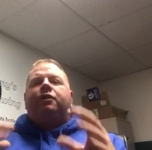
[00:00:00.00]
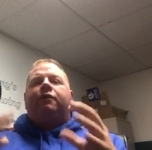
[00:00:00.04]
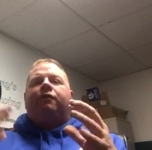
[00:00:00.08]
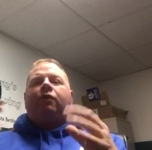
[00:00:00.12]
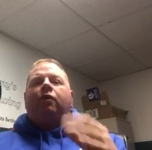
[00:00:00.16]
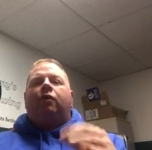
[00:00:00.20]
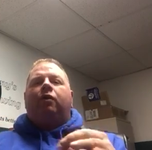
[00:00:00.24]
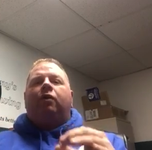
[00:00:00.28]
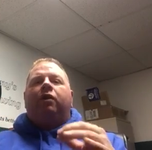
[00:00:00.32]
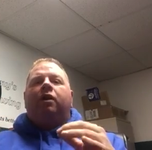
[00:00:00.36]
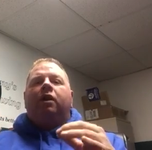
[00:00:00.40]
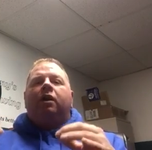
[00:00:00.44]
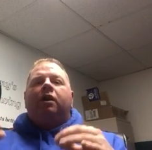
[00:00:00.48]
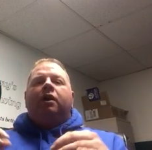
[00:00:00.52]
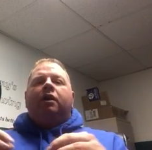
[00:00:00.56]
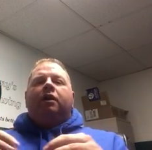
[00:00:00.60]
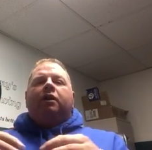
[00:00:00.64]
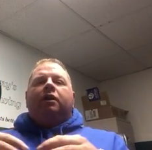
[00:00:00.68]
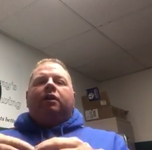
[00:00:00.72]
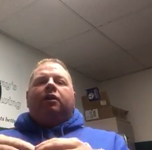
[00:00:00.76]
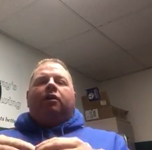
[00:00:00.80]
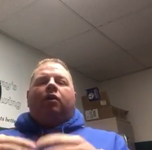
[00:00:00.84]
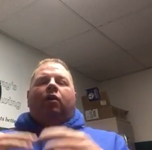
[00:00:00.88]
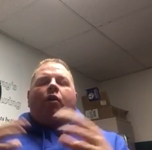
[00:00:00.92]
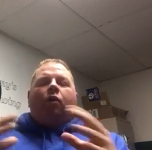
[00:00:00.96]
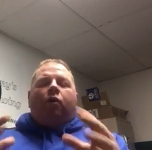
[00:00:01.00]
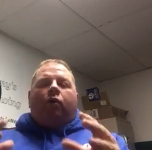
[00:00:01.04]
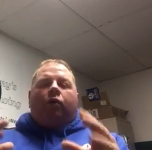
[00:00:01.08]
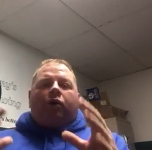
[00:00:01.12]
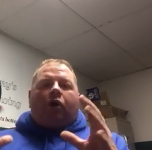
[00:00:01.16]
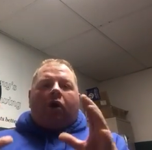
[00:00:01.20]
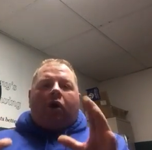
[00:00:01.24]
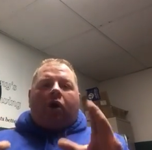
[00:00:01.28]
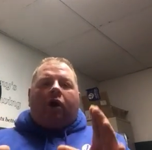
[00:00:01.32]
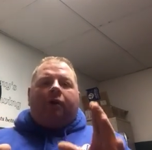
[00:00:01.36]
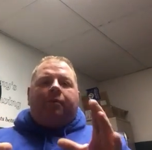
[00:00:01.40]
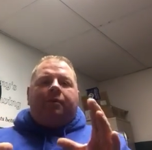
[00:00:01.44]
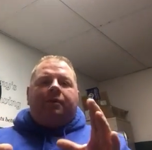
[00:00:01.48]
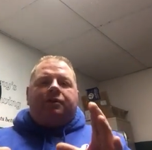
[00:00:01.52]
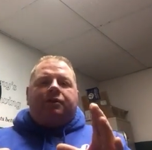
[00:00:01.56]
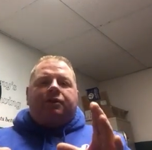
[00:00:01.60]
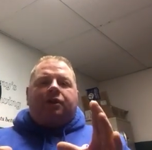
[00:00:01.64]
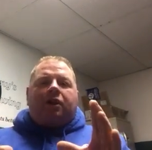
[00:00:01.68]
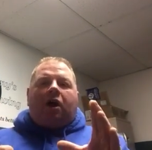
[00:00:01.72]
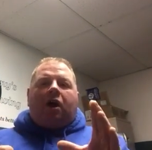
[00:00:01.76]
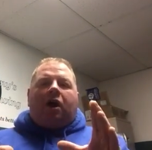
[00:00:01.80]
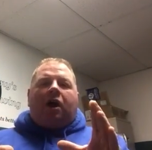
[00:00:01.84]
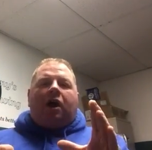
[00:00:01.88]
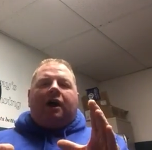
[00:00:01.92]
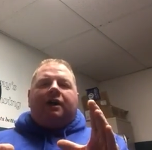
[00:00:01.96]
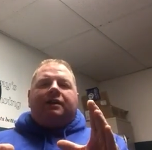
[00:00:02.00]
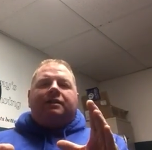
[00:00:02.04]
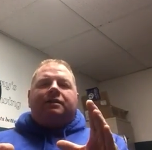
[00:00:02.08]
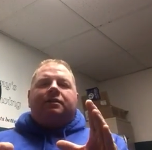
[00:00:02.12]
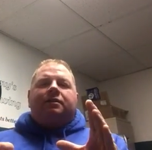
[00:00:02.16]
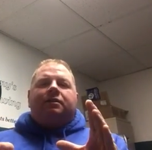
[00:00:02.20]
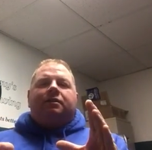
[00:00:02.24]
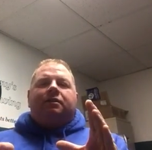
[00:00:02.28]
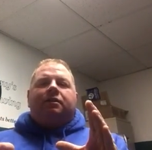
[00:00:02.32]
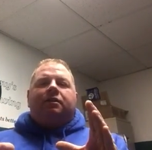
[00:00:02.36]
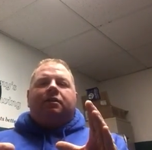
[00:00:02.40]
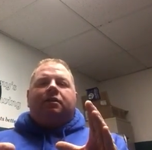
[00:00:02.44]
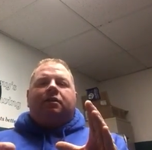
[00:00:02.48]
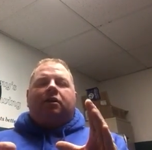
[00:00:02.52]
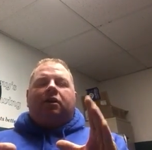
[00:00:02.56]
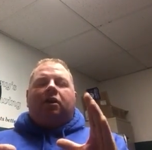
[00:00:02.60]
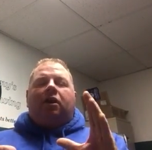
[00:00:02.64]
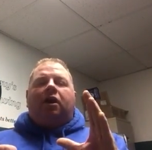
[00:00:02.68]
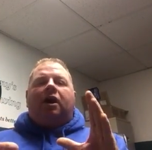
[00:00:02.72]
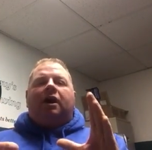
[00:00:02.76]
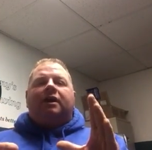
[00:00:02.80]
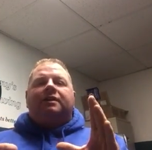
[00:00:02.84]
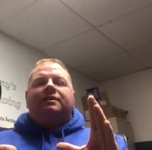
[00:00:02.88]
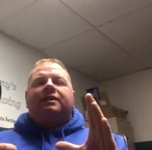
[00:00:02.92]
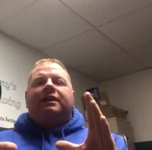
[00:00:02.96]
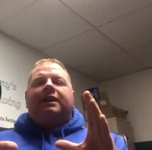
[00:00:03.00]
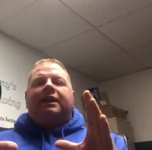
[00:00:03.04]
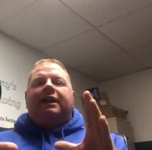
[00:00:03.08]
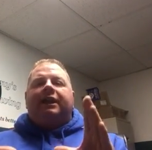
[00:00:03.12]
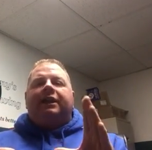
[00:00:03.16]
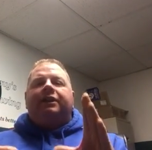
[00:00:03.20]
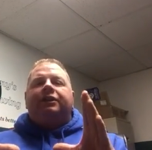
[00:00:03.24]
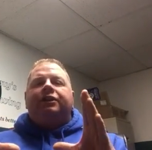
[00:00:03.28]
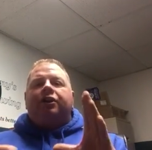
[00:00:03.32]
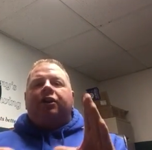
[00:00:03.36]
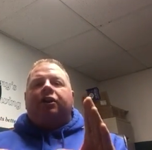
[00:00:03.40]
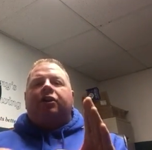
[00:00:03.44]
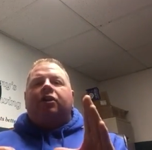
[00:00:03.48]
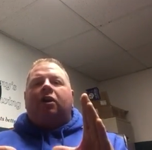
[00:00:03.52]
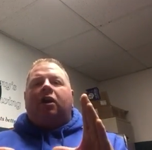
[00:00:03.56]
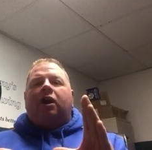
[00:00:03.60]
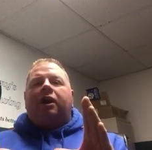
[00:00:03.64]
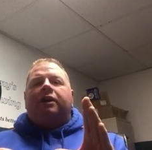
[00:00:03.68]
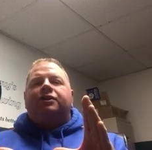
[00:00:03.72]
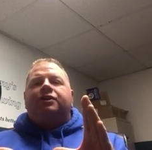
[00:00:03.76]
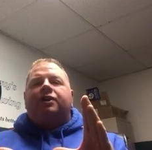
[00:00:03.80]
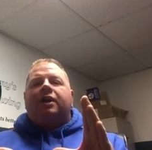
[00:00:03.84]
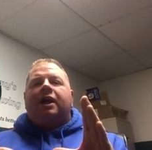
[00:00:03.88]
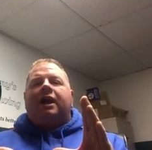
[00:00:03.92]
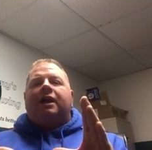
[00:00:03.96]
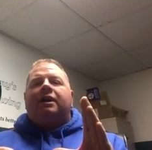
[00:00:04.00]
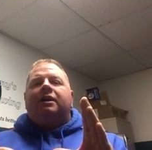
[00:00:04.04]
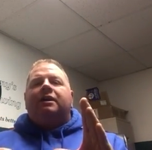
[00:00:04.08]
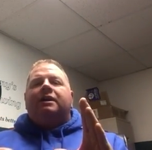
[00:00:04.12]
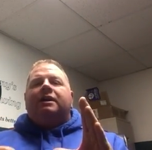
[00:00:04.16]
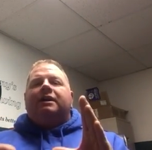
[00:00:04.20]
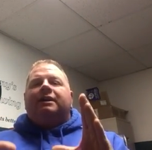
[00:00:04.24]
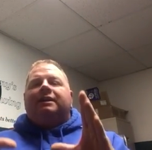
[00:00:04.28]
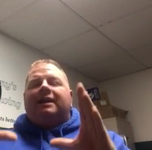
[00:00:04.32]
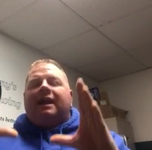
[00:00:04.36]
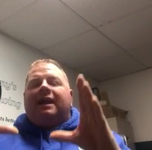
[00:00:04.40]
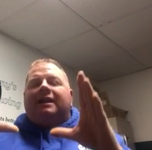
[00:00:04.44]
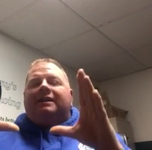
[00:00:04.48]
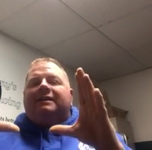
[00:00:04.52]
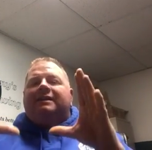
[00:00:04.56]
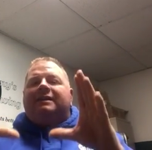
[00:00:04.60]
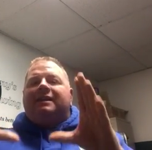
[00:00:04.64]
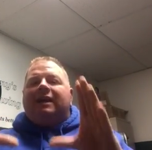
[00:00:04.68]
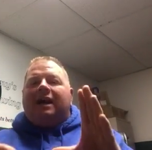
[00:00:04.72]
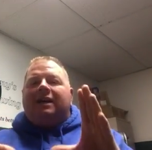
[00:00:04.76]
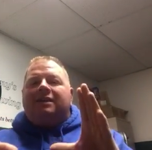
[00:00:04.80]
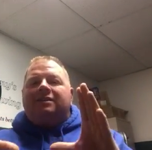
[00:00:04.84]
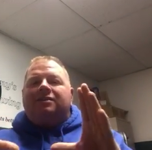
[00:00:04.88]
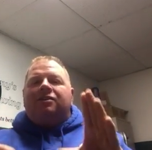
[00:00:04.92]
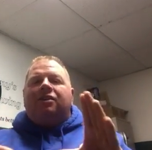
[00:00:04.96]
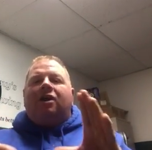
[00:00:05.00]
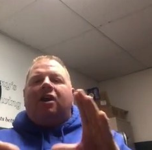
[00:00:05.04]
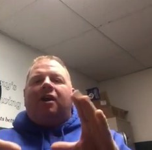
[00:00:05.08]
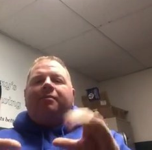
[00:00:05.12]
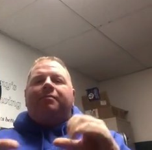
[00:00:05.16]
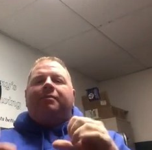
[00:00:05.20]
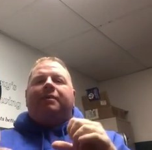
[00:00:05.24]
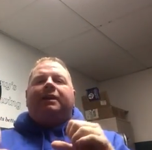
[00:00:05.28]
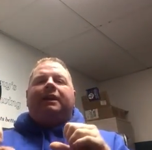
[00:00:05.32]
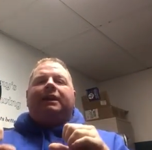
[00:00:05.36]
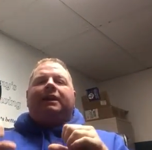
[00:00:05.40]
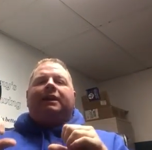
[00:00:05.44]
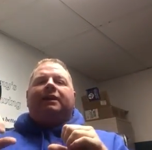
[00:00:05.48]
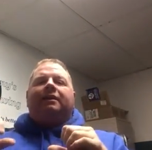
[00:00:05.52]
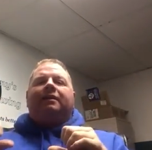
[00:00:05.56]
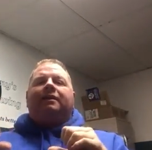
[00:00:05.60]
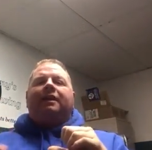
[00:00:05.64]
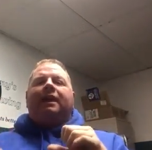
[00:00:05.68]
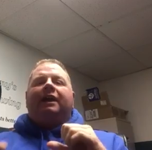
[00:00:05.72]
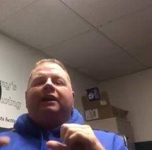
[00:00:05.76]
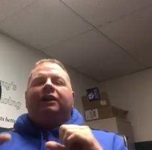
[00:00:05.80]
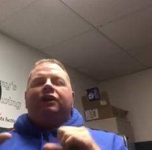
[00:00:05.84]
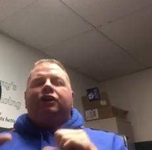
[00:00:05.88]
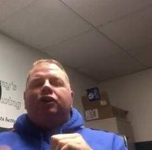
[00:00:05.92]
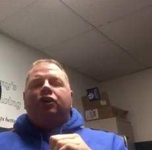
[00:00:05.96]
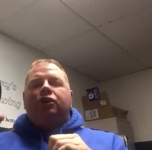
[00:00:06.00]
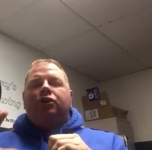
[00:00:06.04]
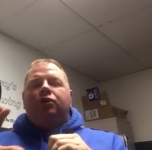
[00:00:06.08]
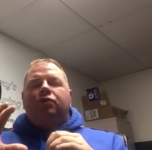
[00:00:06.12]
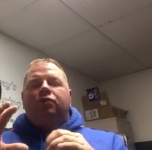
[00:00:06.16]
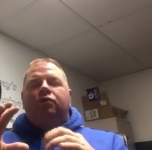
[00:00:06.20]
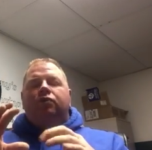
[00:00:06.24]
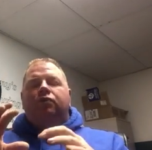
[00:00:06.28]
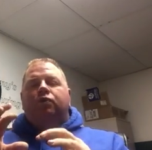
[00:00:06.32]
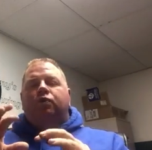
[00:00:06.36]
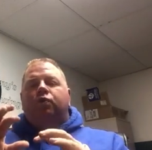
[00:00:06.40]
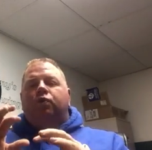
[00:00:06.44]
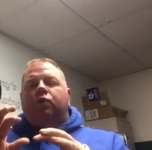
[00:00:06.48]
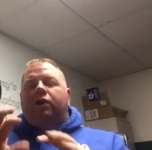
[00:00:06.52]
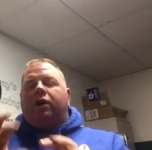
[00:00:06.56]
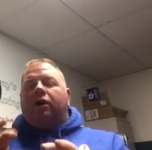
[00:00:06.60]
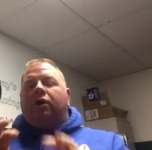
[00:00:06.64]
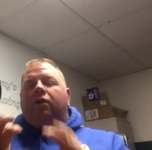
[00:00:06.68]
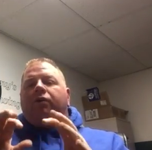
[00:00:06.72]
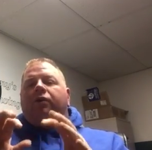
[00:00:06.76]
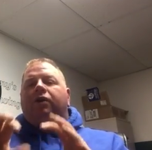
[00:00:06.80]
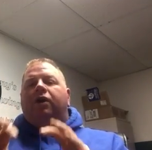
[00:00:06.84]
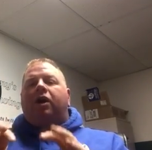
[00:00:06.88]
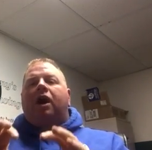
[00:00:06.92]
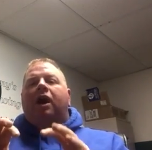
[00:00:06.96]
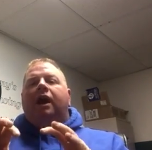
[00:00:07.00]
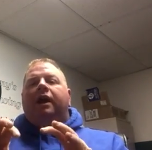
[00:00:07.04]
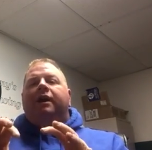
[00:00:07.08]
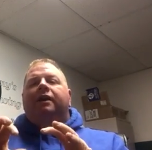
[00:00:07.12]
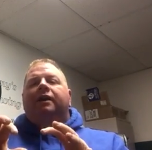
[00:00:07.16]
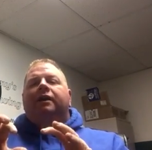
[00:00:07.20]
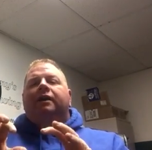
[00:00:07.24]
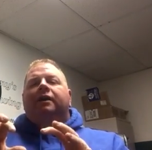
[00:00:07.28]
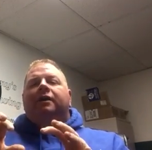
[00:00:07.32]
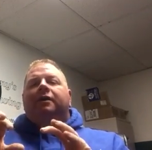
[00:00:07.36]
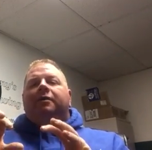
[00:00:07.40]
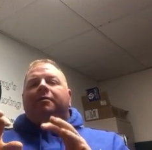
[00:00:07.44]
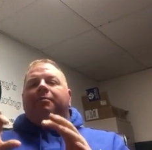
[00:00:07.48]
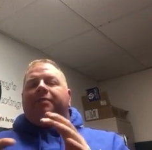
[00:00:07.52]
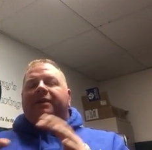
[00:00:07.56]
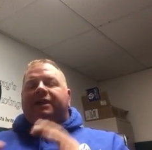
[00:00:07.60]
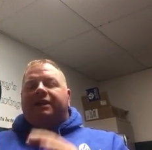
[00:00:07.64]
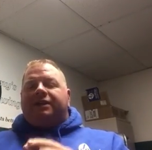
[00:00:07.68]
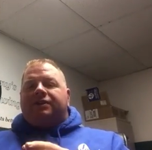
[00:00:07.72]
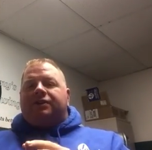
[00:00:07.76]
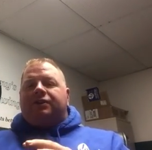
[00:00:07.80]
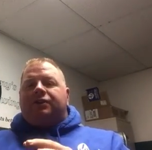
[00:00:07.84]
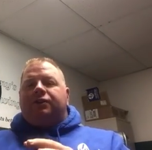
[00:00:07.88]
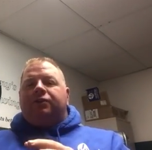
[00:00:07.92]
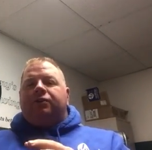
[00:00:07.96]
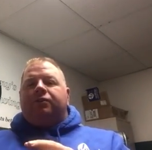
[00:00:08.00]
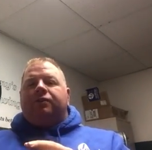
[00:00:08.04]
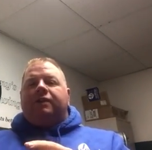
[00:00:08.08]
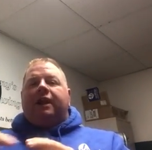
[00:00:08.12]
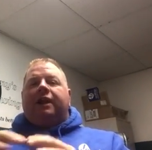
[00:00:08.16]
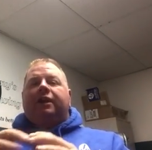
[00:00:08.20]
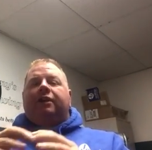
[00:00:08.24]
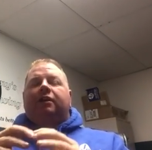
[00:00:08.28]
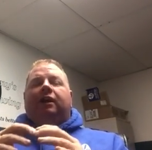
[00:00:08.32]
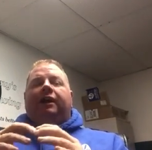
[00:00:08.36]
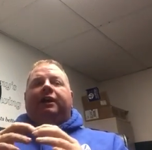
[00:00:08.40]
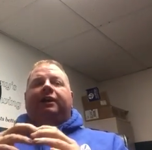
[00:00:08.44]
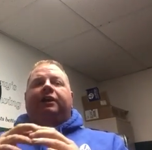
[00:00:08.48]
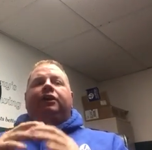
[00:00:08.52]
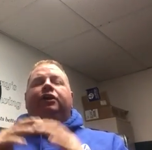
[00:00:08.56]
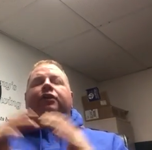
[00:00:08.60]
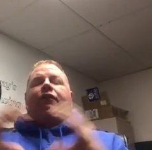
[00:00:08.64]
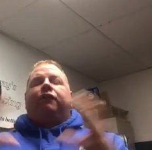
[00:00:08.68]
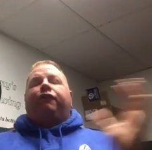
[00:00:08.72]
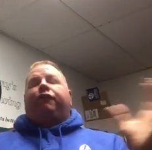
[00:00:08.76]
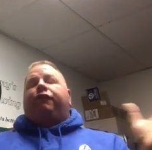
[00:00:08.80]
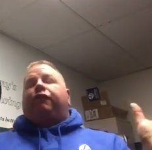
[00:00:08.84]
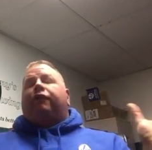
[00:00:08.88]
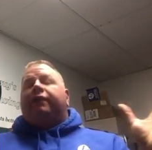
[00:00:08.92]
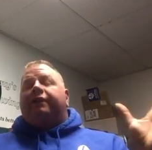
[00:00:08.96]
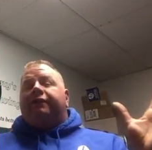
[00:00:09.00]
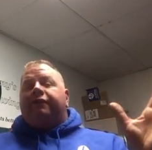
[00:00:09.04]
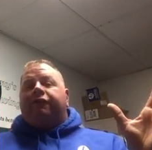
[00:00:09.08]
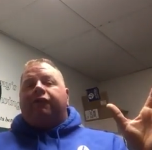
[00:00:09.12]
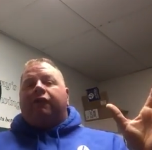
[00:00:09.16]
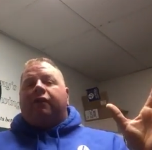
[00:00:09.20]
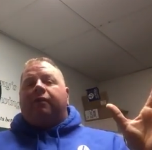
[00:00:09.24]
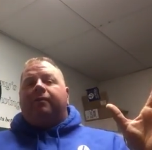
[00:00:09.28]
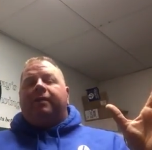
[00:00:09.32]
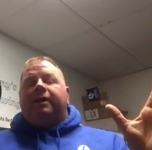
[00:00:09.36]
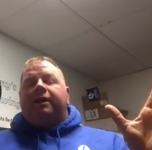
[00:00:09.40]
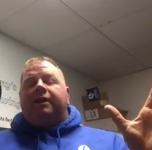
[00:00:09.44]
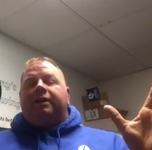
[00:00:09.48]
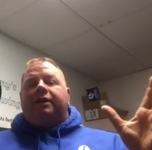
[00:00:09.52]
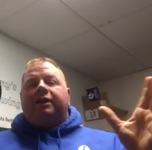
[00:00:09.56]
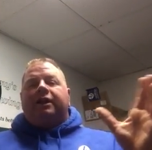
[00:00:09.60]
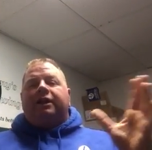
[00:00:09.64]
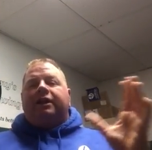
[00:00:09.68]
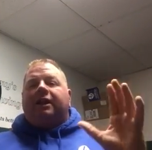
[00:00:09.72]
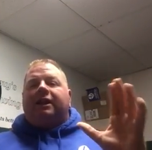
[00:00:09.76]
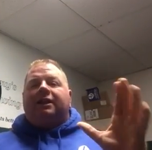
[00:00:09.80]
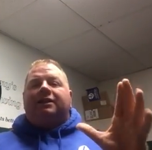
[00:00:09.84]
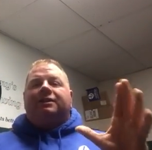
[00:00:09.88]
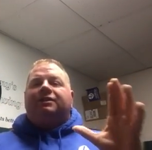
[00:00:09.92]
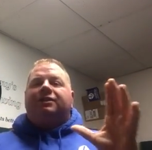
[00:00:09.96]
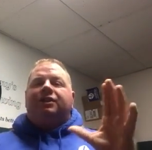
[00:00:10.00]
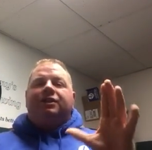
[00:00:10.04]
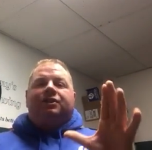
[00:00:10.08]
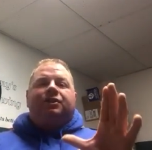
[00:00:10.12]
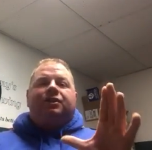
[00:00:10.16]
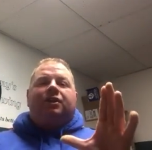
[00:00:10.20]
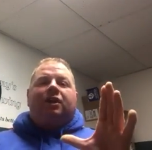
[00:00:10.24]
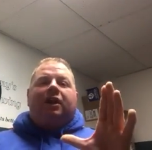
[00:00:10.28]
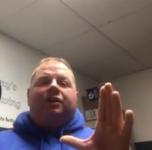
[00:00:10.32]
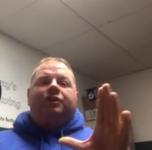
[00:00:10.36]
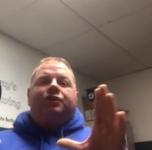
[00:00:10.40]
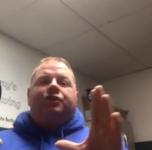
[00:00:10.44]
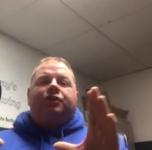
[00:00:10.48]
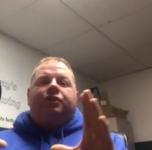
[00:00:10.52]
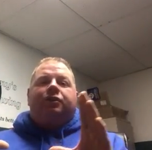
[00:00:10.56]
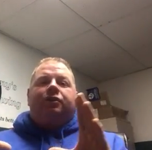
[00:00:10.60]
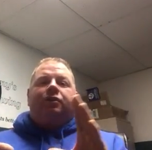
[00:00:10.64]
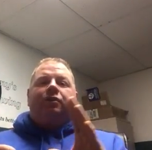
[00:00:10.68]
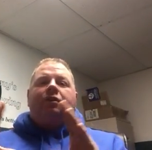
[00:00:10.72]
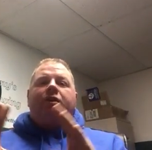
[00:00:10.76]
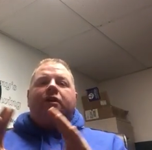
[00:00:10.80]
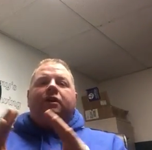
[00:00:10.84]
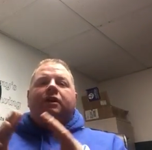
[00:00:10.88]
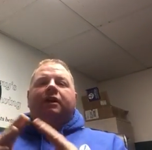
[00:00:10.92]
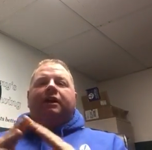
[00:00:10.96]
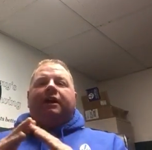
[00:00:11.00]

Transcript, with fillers: you have a hold, hold harmless cause clause in your contract. That does not mean that you will not be sued, that like you're free from it. It's just not true.